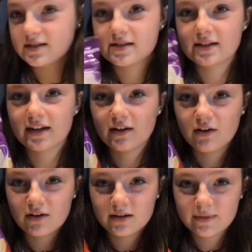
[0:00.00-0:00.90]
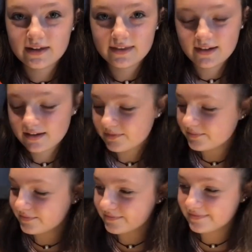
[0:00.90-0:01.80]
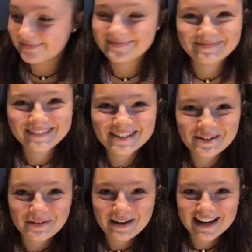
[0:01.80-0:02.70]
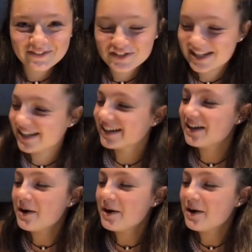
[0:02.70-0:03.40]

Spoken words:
is like an already made thing, so I'm kind of cheating,